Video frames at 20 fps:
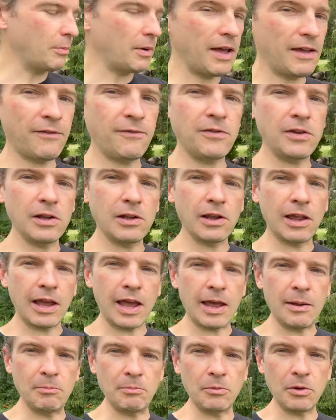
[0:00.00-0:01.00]
but I feel like
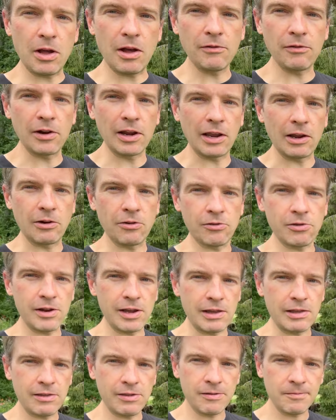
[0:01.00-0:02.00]
I'm covered in
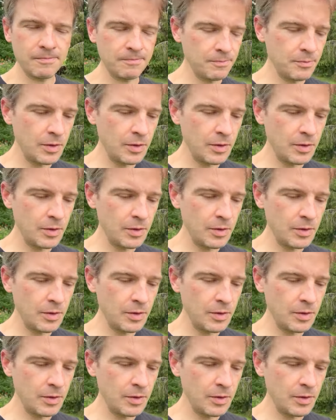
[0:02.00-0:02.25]
grease.